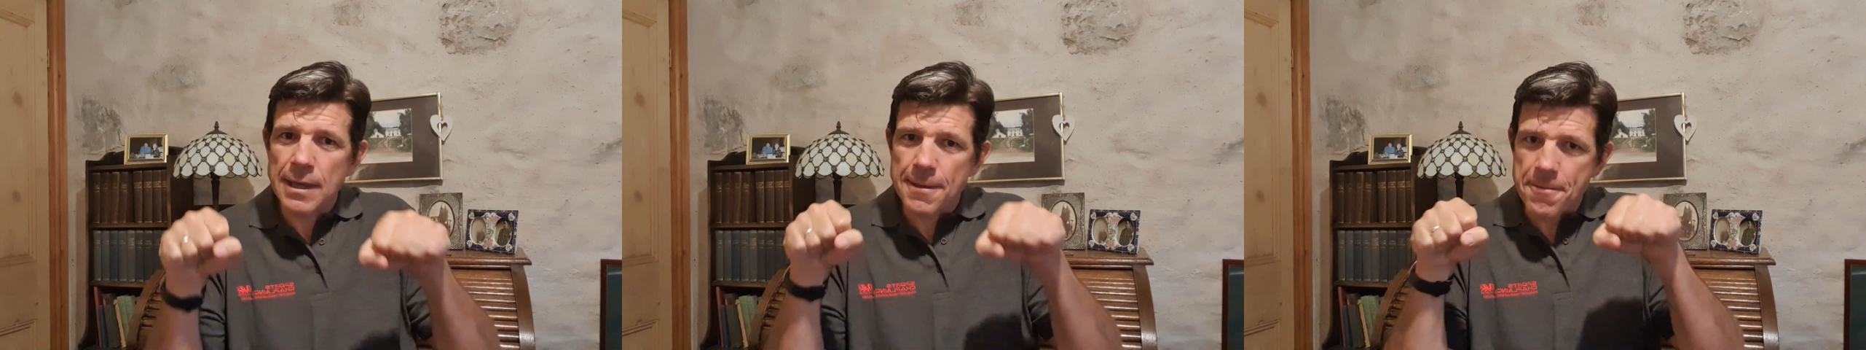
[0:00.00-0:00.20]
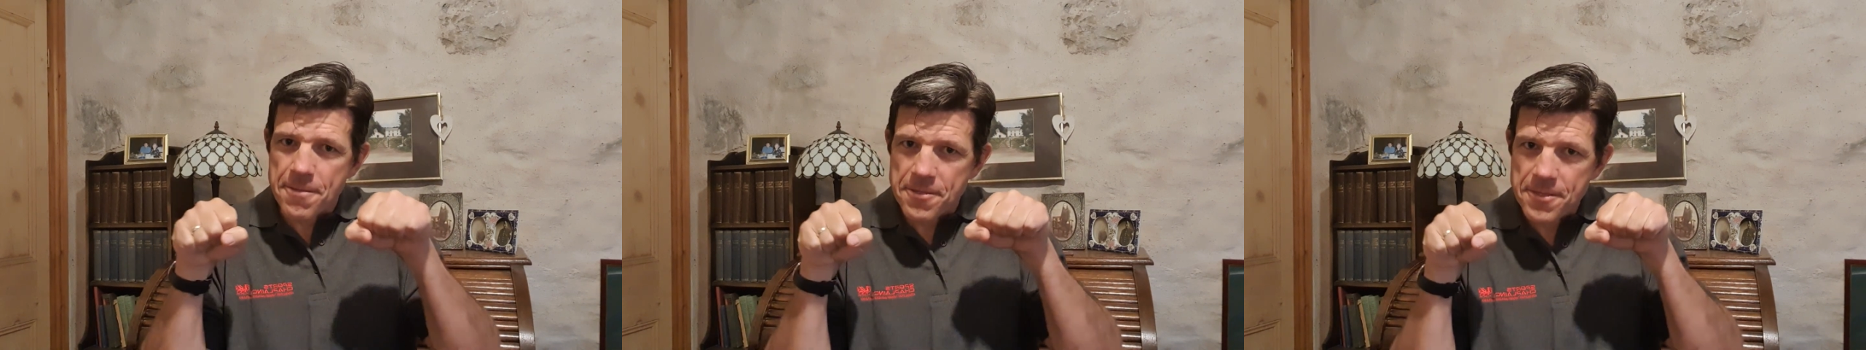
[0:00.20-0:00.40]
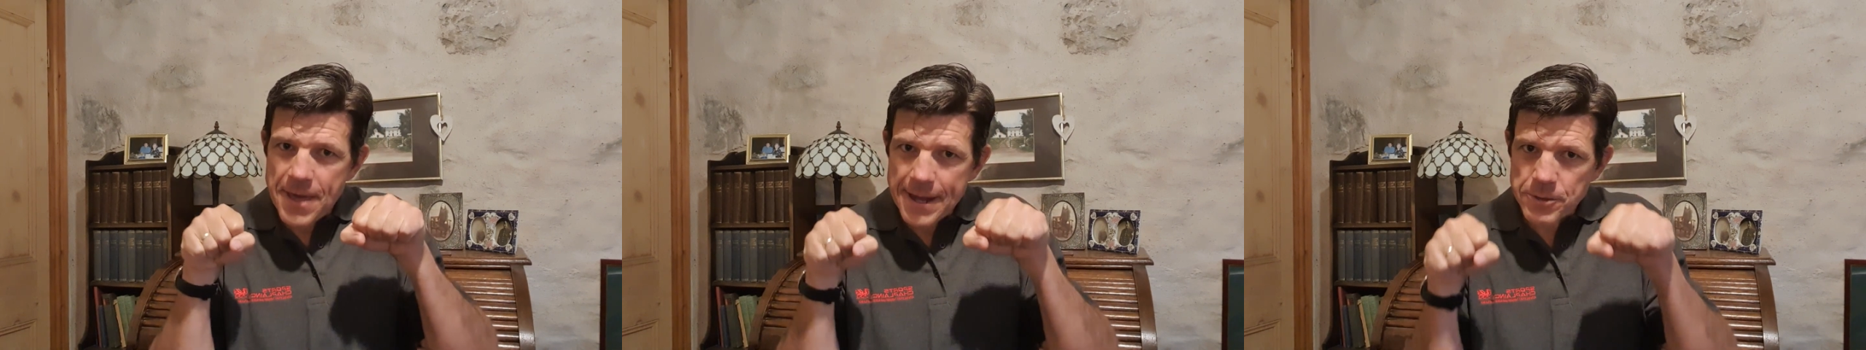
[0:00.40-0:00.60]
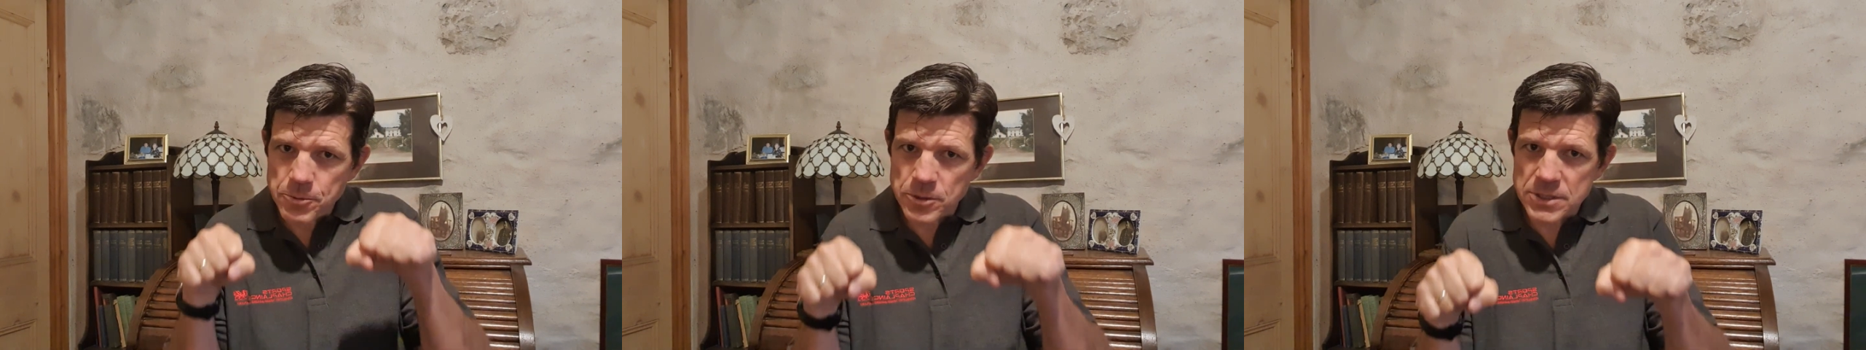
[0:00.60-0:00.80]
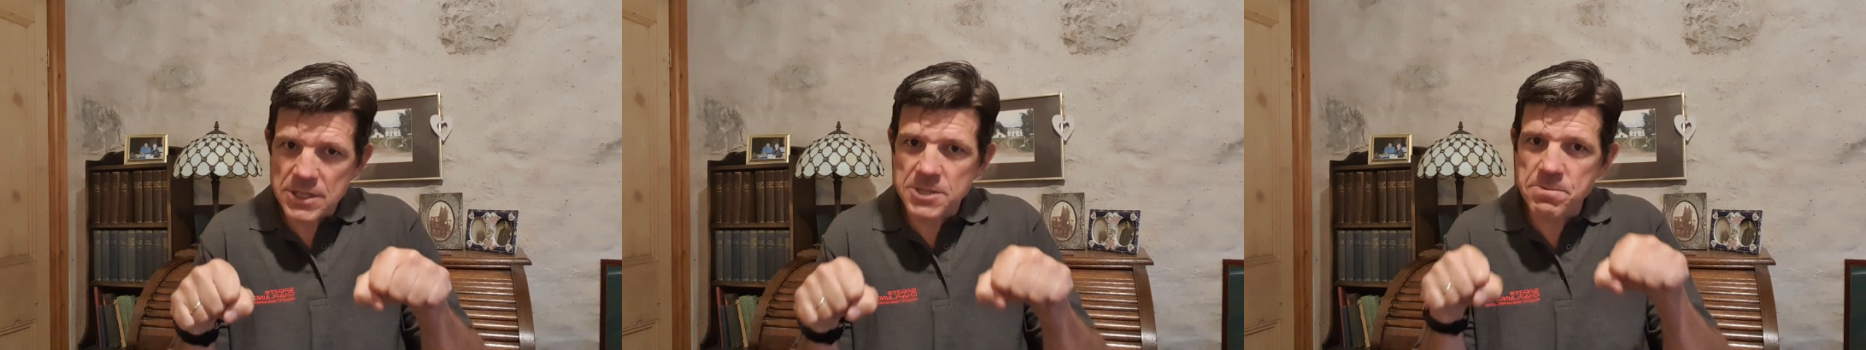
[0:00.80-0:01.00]
That
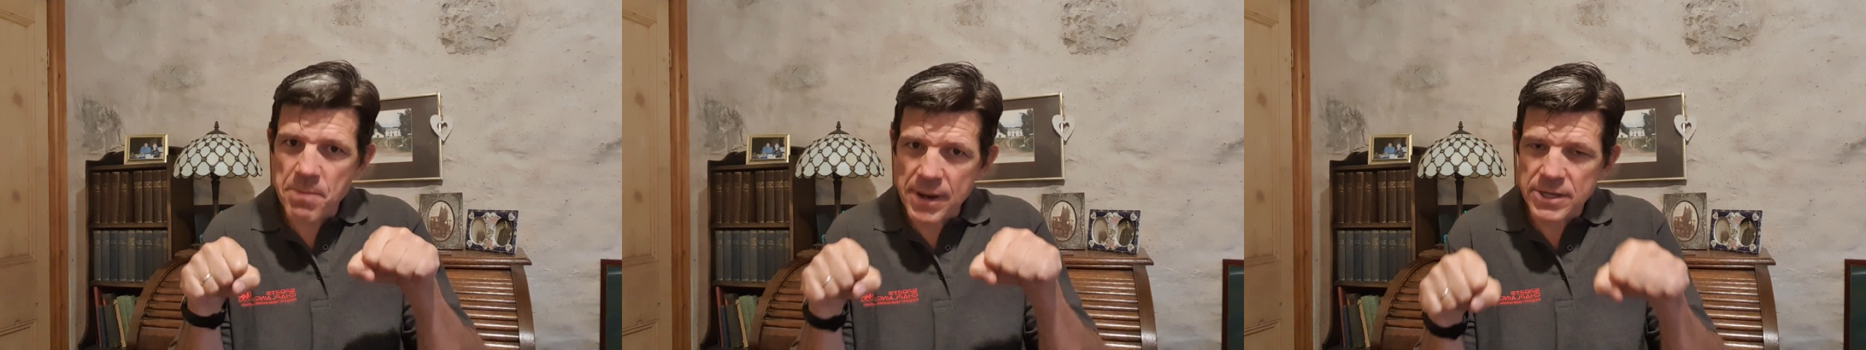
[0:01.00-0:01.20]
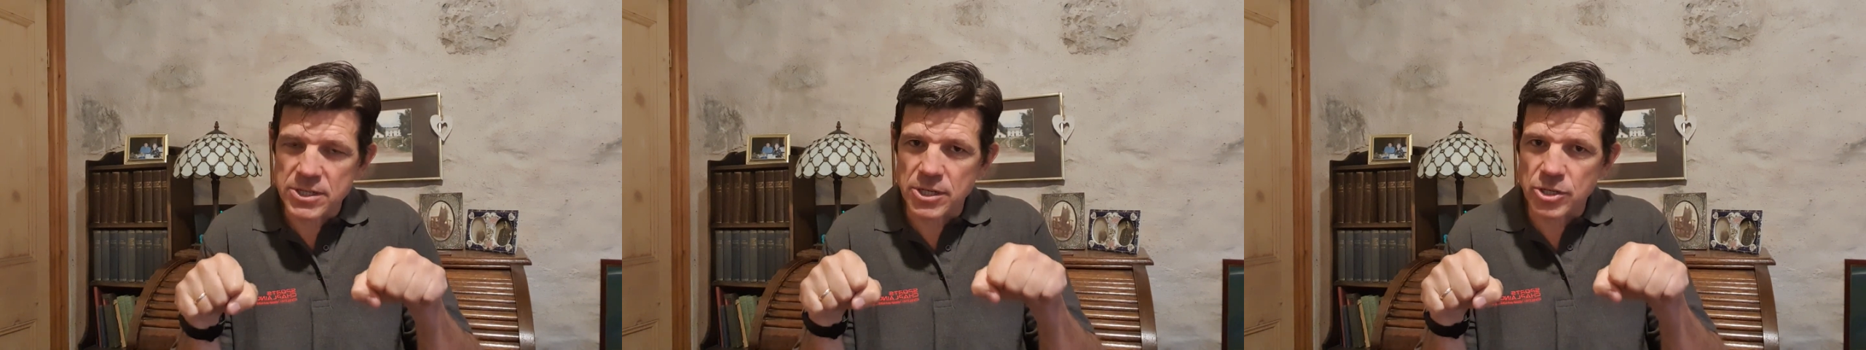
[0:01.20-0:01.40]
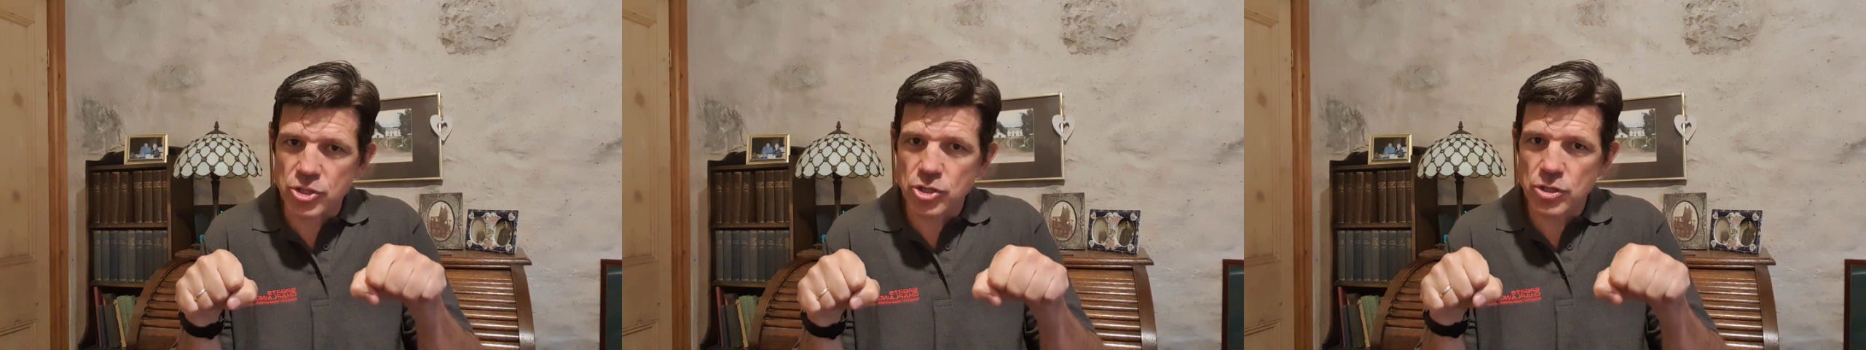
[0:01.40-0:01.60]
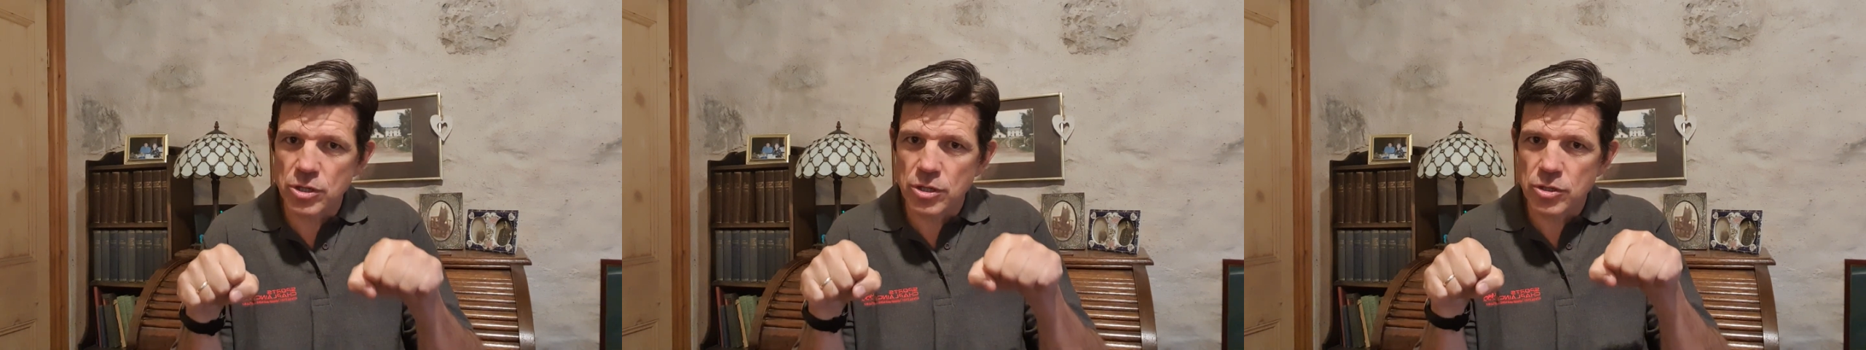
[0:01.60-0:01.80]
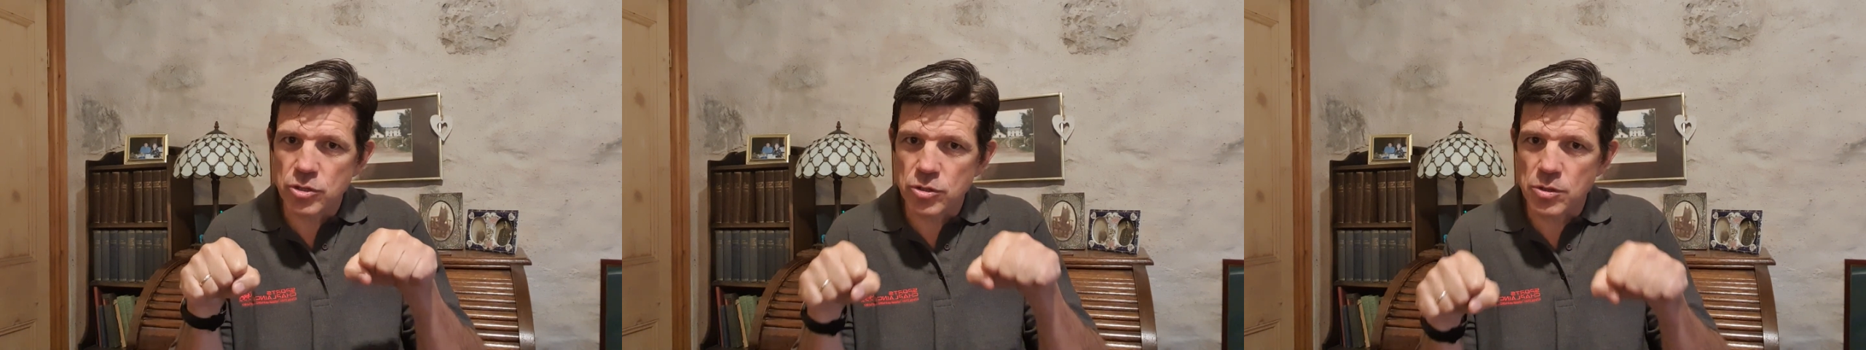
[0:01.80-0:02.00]
was his message
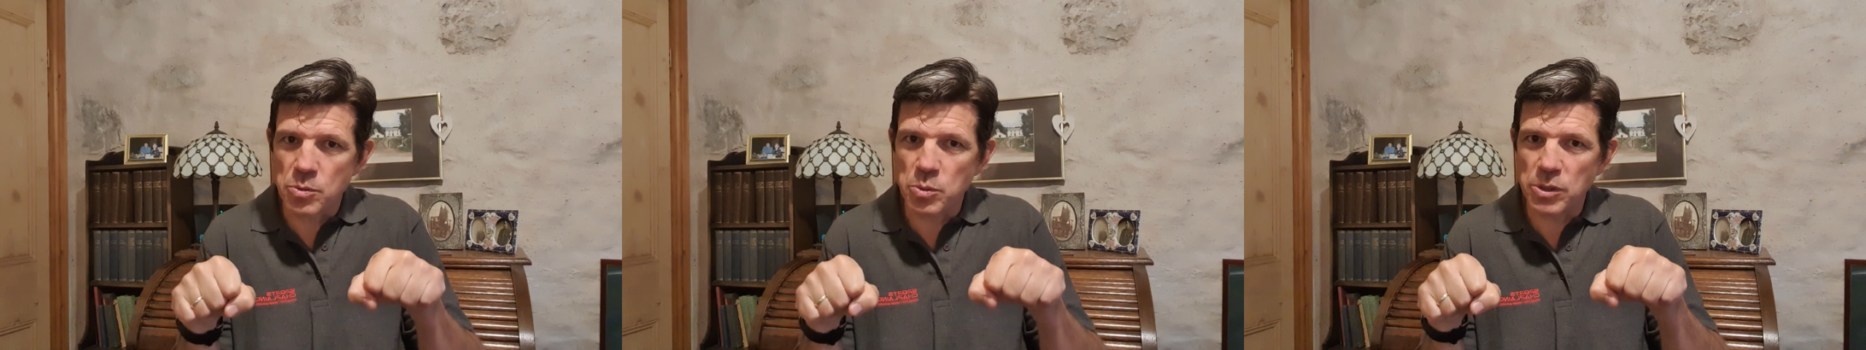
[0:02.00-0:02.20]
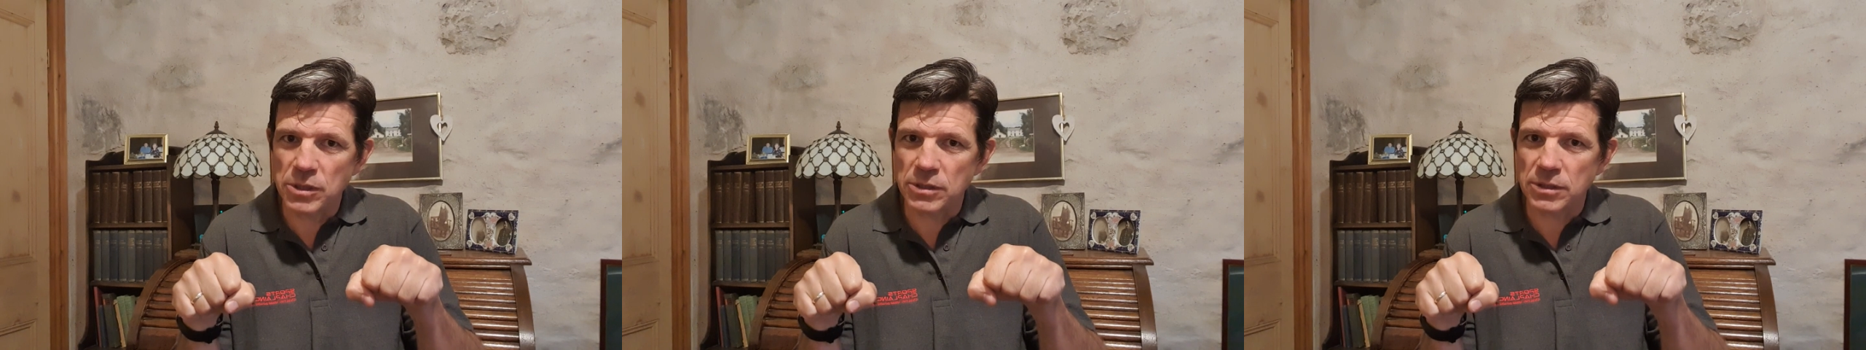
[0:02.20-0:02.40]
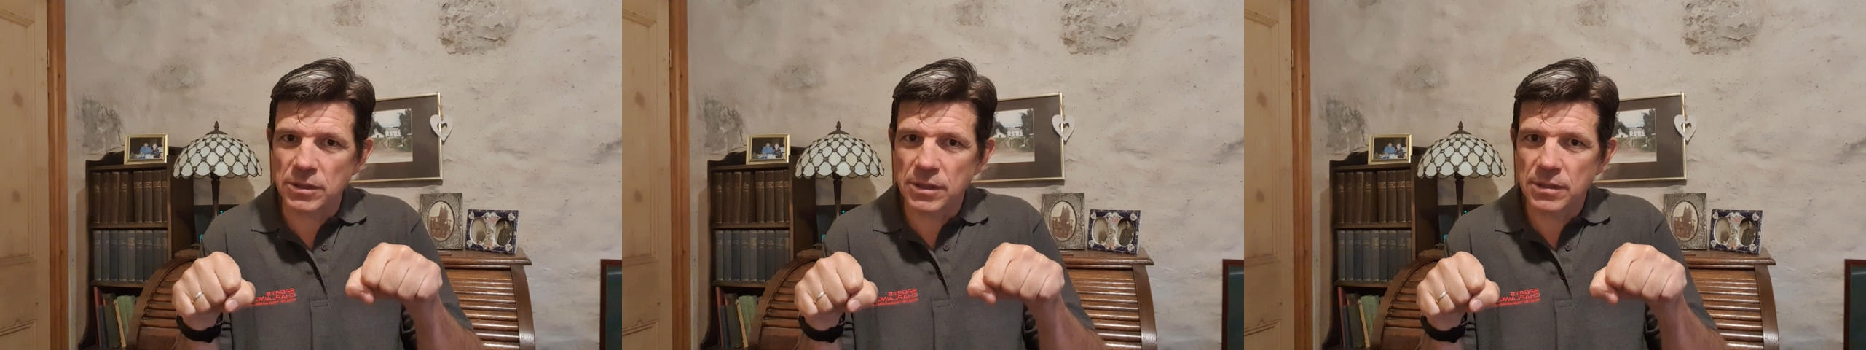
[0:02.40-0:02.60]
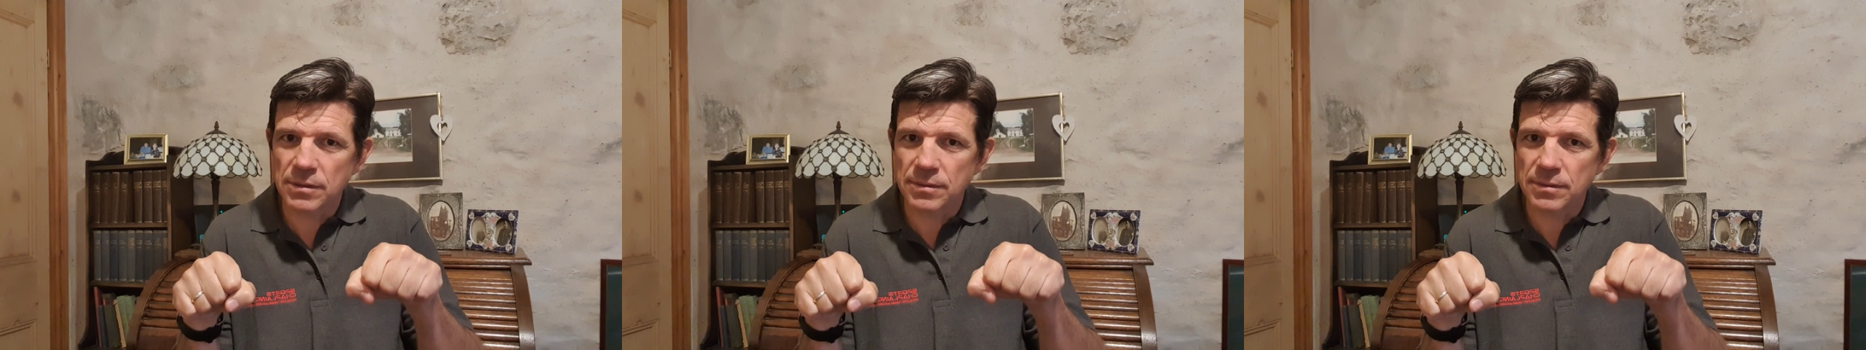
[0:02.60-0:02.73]
to the world.